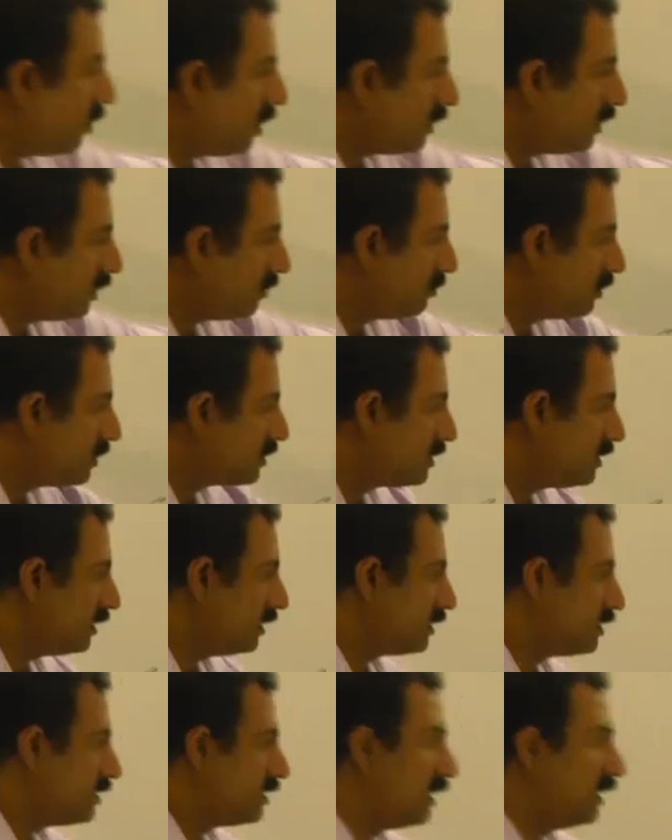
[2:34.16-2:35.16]
one, the
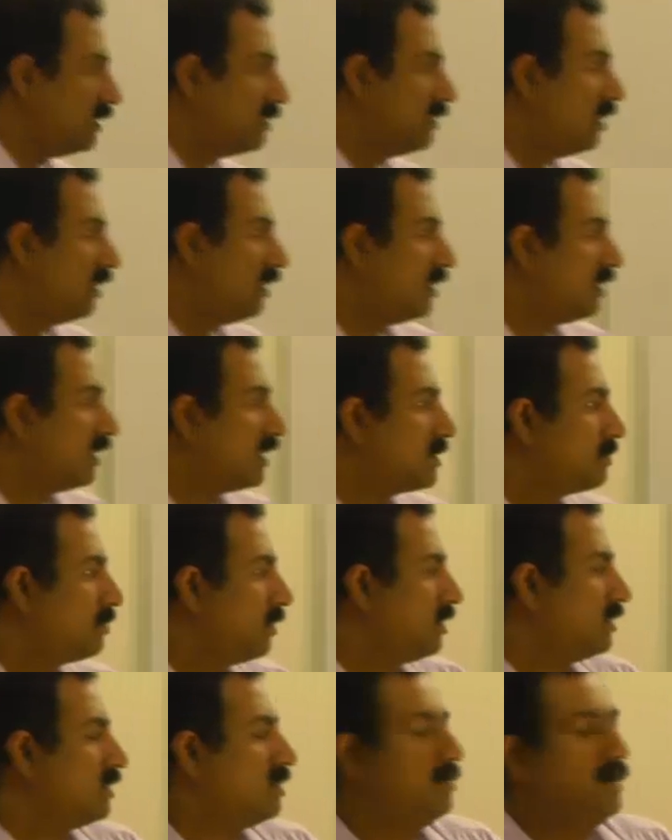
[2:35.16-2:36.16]
business has got a
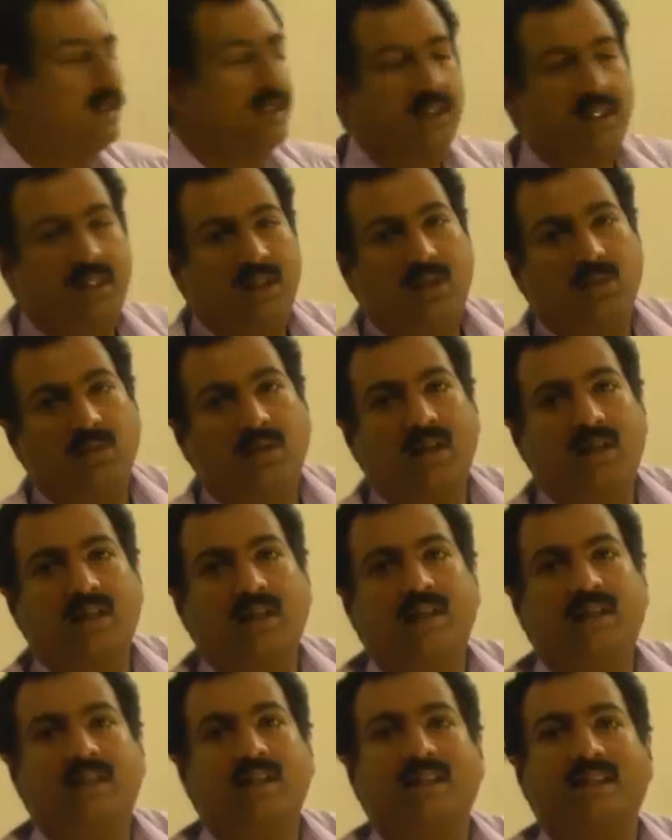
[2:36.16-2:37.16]
responsibility towards
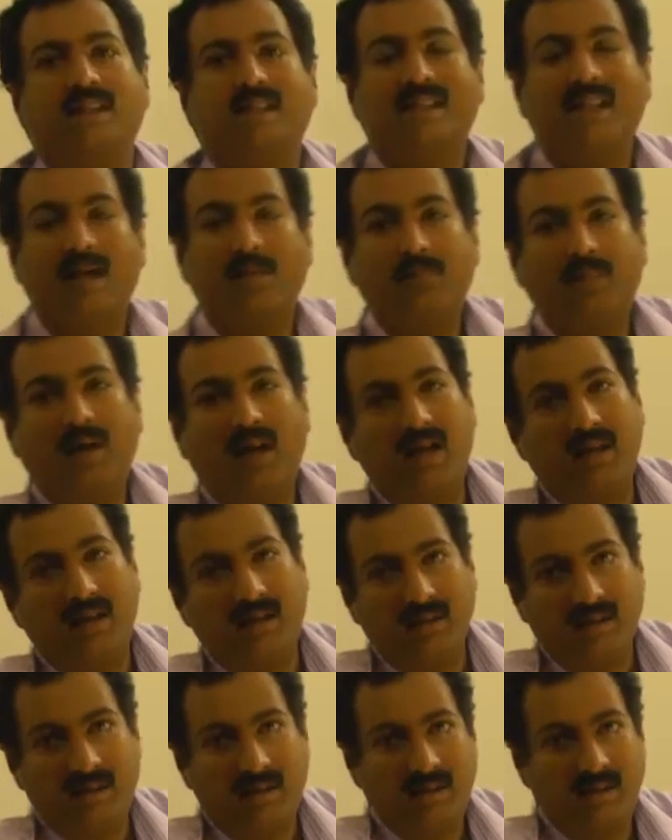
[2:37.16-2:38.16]
its
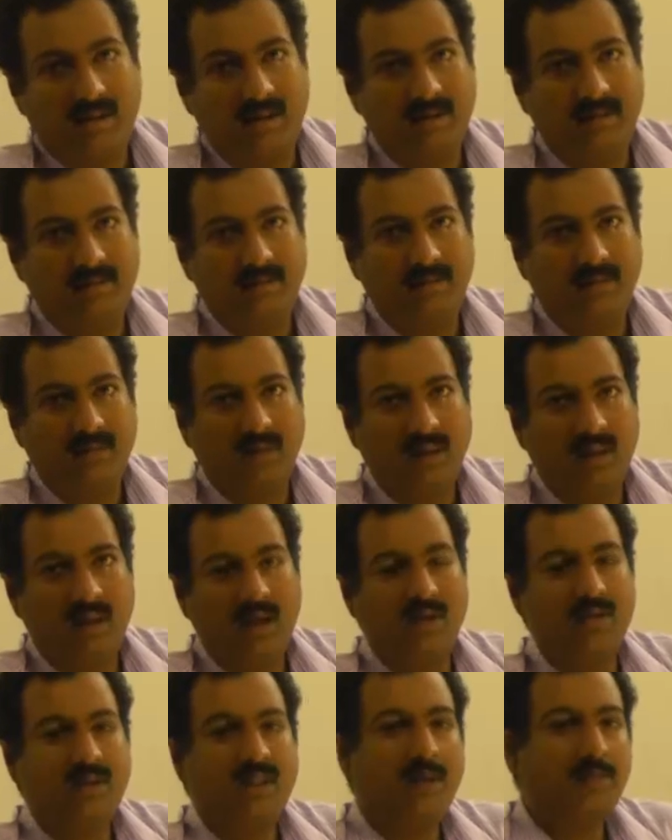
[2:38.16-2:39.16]
suppliers.
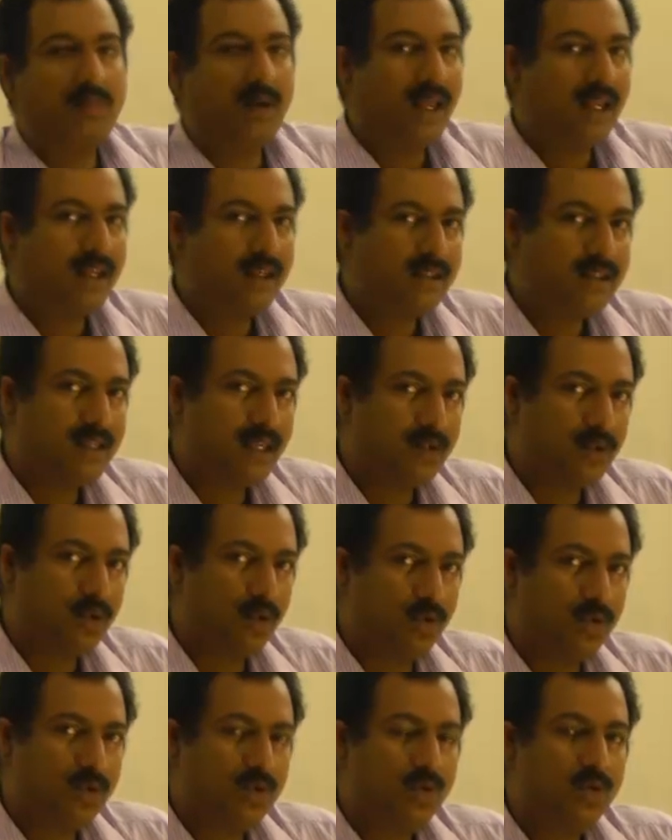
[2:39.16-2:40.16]
Now suppliers are
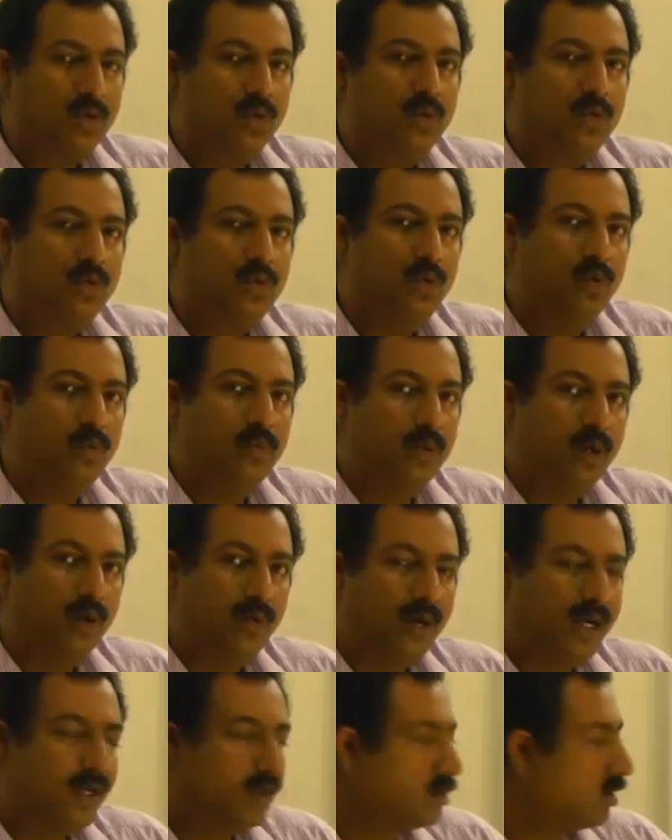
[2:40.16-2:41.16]
those who
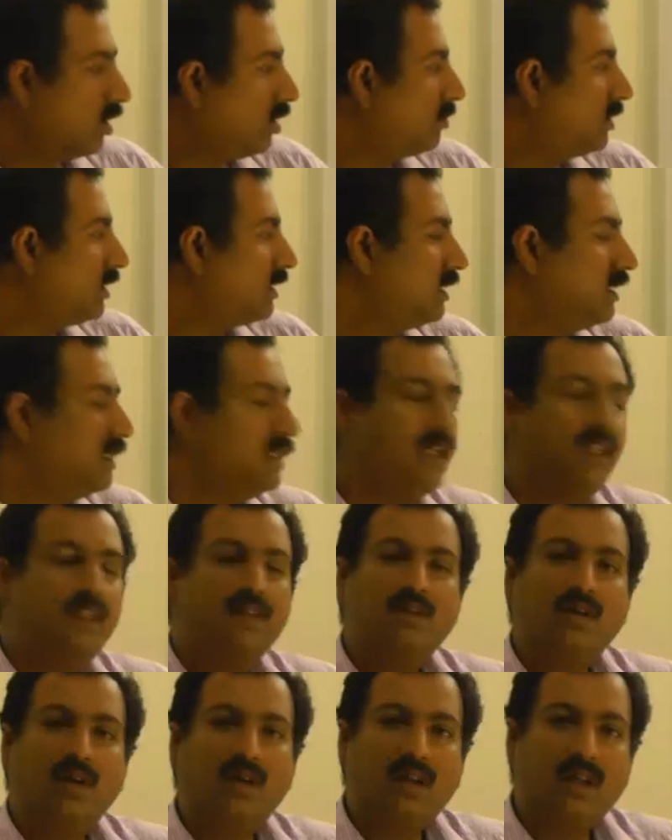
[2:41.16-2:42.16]
provide raw
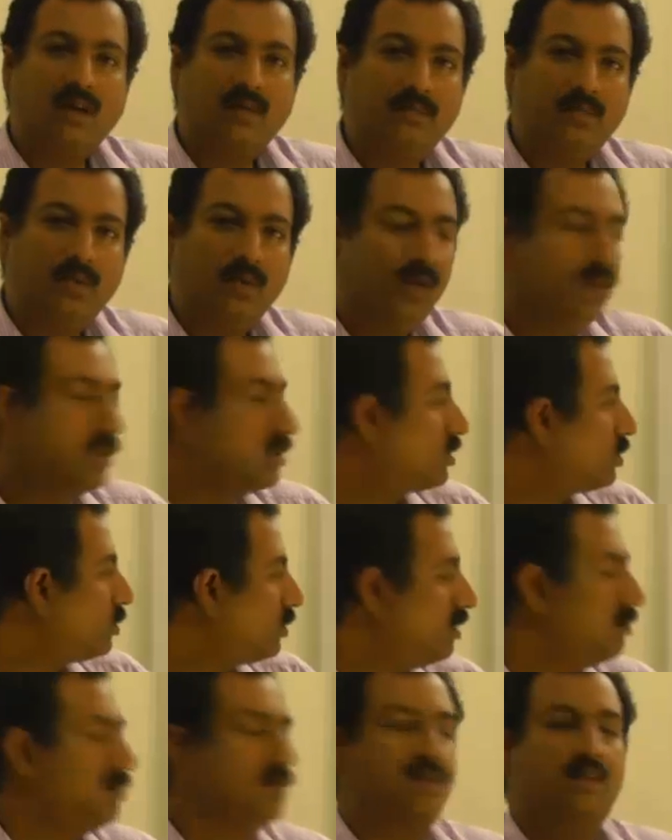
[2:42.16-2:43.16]
materials or components to
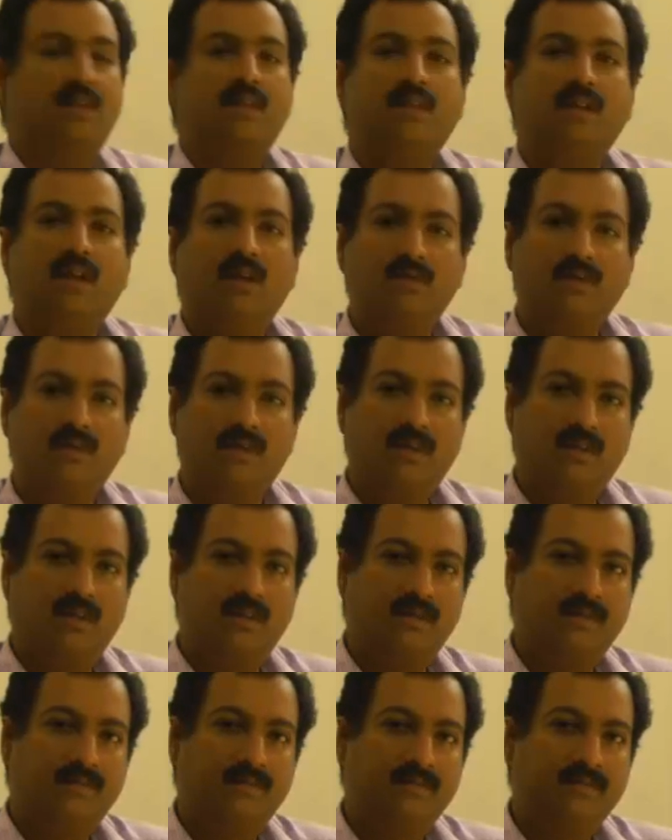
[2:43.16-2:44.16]
the business
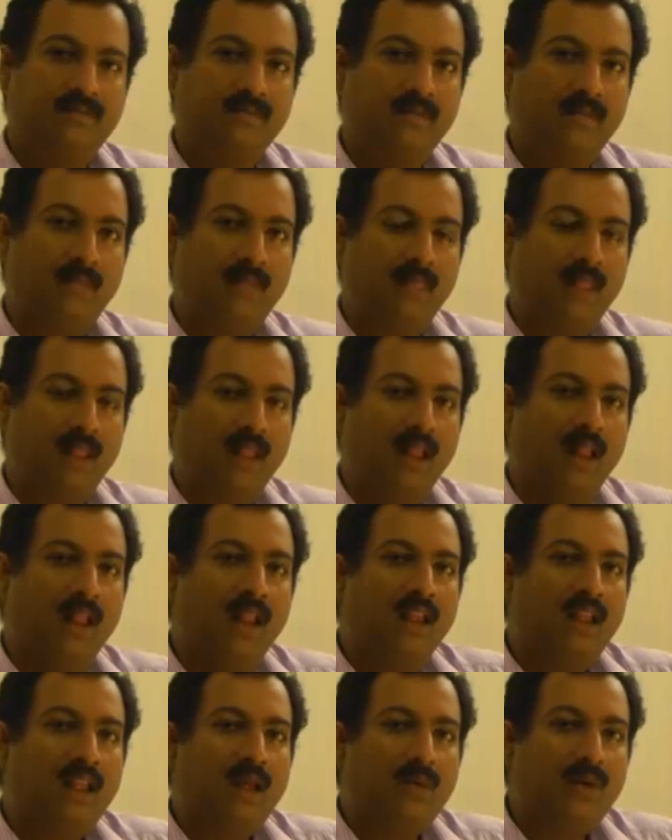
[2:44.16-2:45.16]
houses.
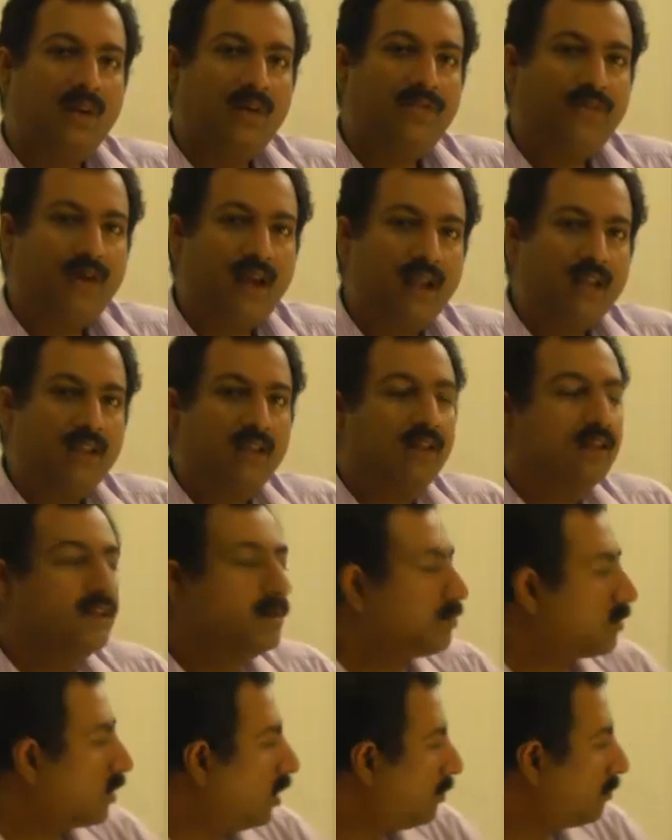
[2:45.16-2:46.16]
Now in fact,
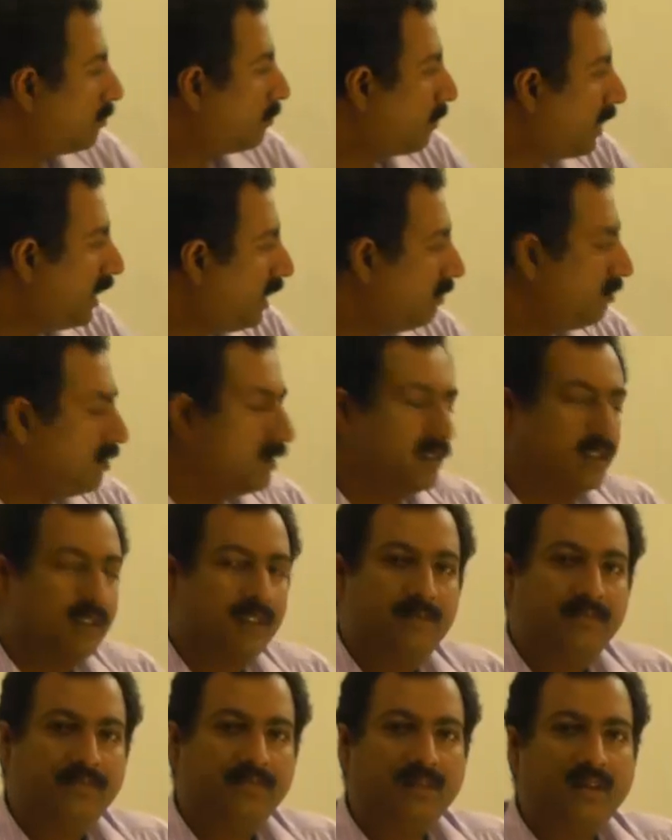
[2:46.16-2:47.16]
the prompt payment
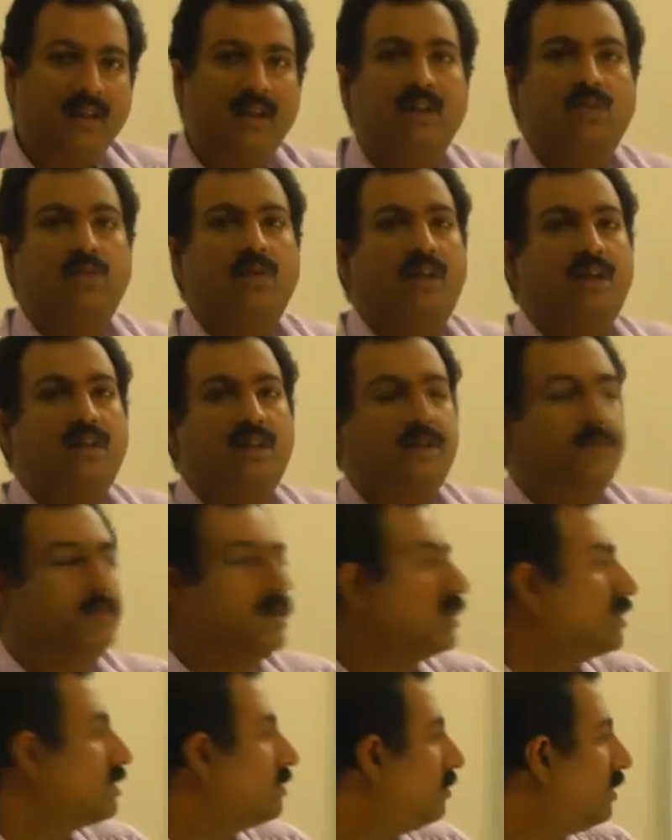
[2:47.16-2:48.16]
is one
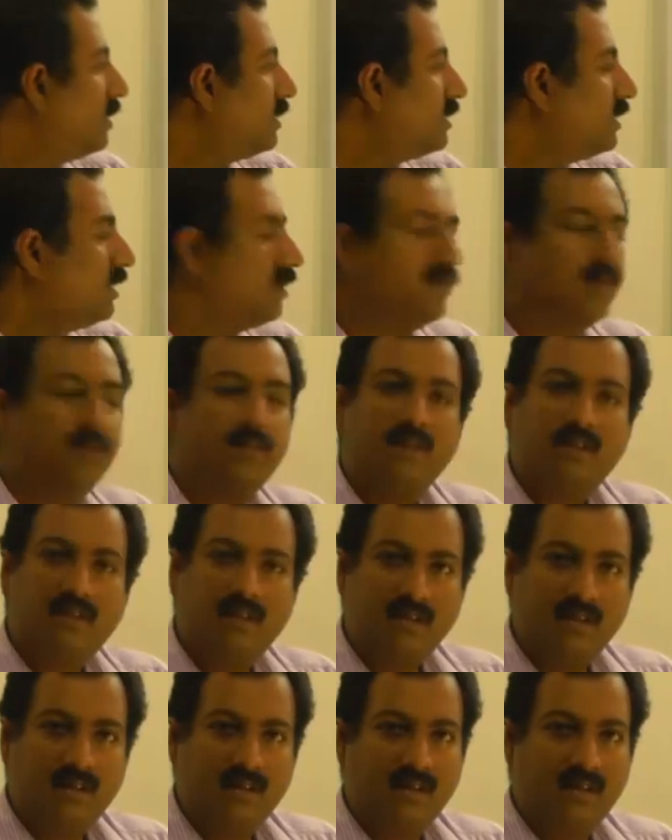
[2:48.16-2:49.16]
responsibility of a
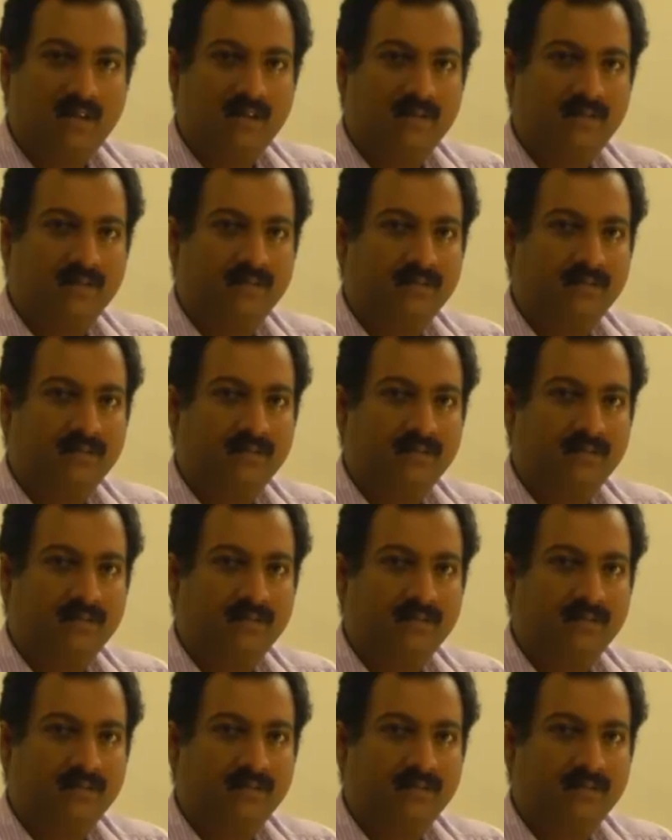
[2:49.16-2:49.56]
business.